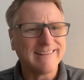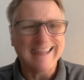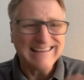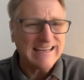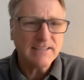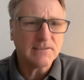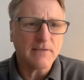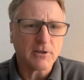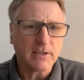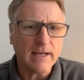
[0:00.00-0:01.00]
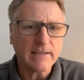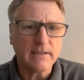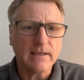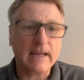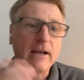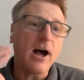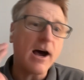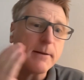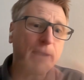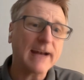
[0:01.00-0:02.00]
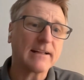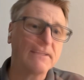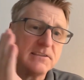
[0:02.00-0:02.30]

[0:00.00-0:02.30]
that data is never collected and it automatically